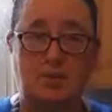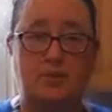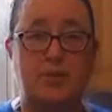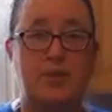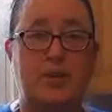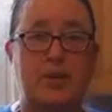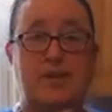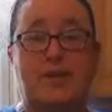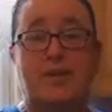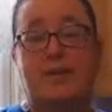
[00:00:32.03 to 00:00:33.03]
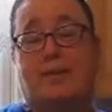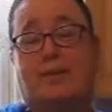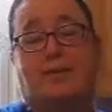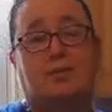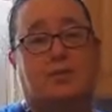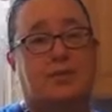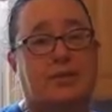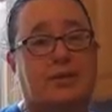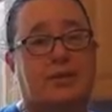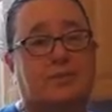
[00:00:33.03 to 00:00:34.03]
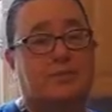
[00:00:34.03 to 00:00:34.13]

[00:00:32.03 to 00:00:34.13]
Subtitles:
refrigerator and they'll do great.